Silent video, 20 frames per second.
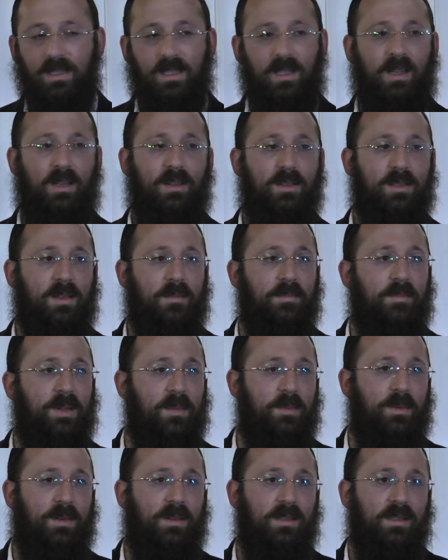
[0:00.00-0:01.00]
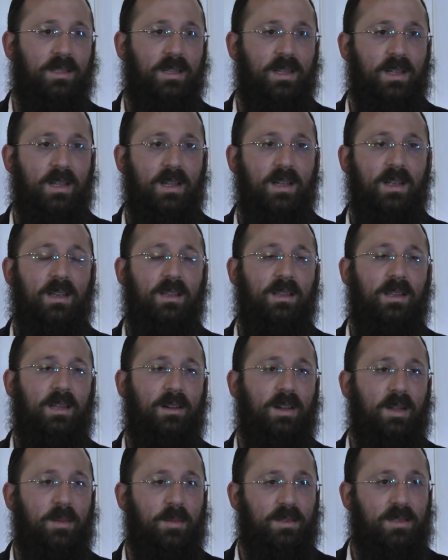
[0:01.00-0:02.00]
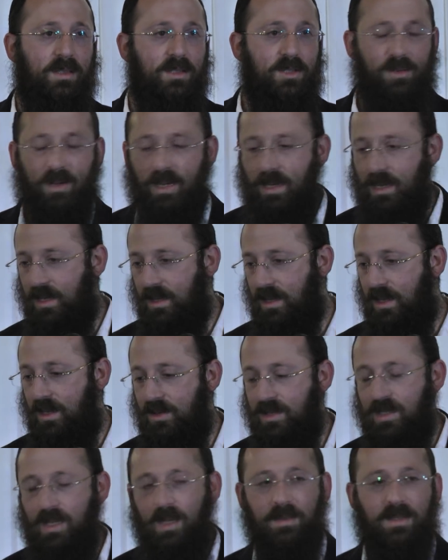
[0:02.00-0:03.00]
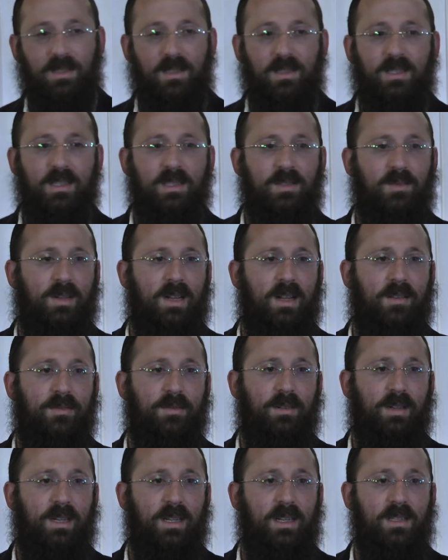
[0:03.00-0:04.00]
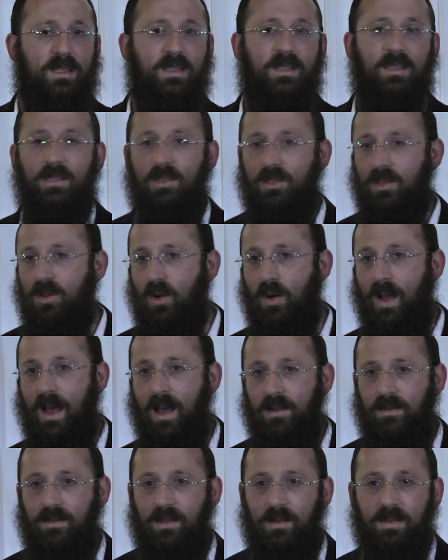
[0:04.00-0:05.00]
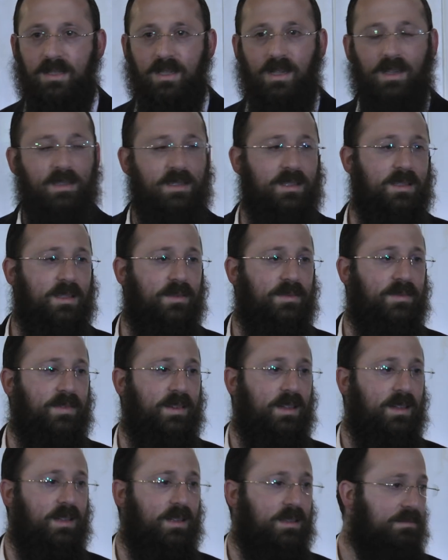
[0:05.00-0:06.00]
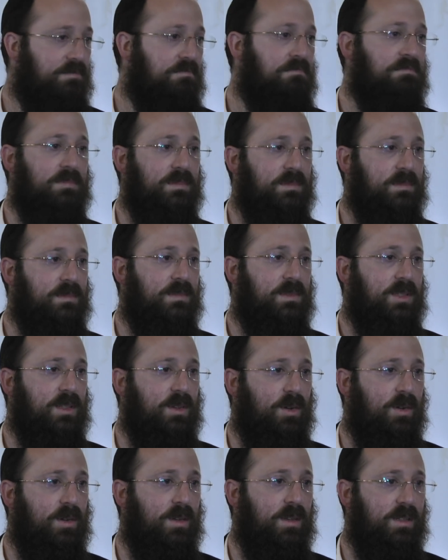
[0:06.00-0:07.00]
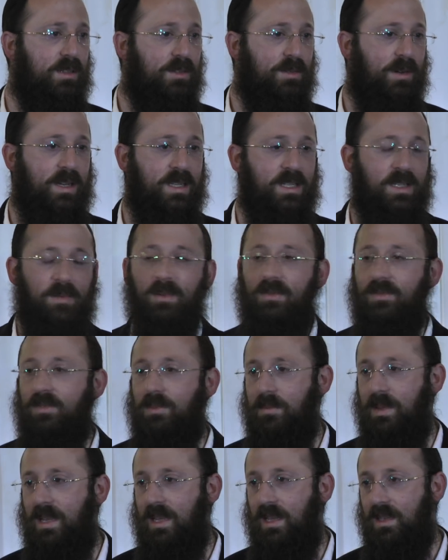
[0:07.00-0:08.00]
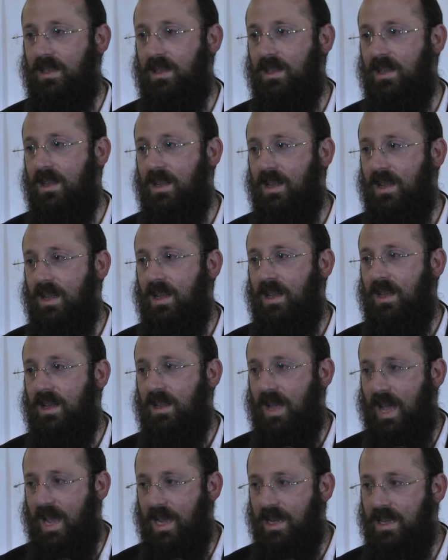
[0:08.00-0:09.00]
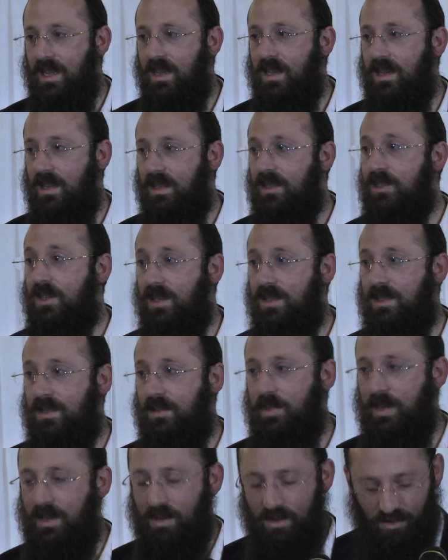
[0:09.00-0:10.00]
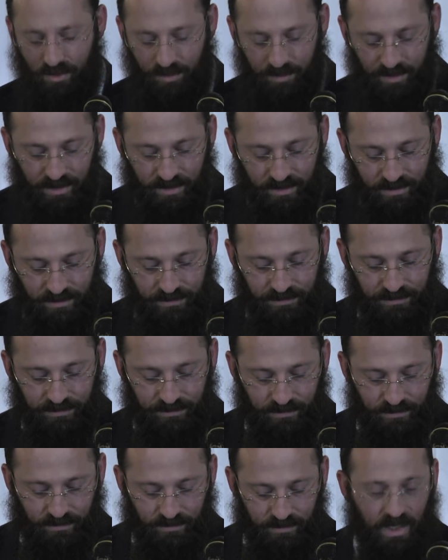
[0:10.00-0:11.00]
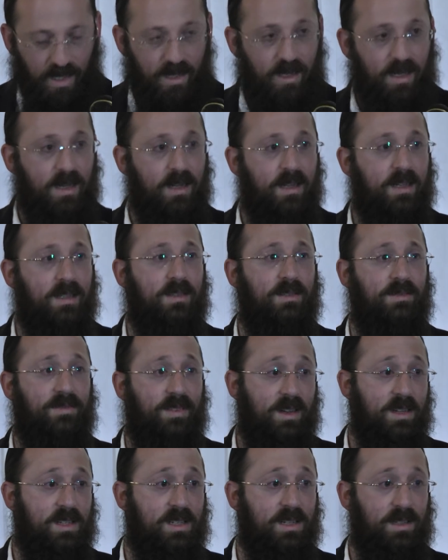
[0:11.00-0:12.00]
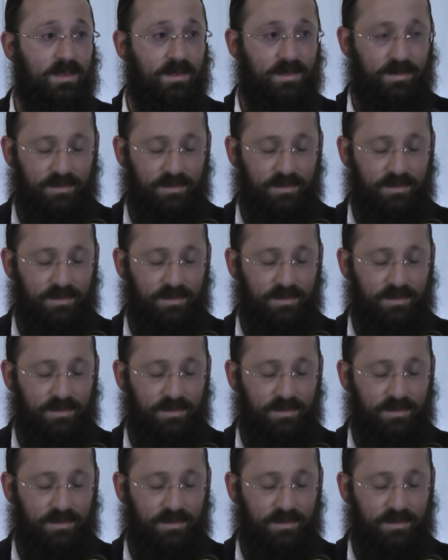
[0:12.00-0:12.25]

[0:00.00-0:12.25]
I know some people, they're able to drink and they use substances, whatever it is, to go out of themselves, to go a little crazy. But for me, I needed it just to be normal. I needed it to function.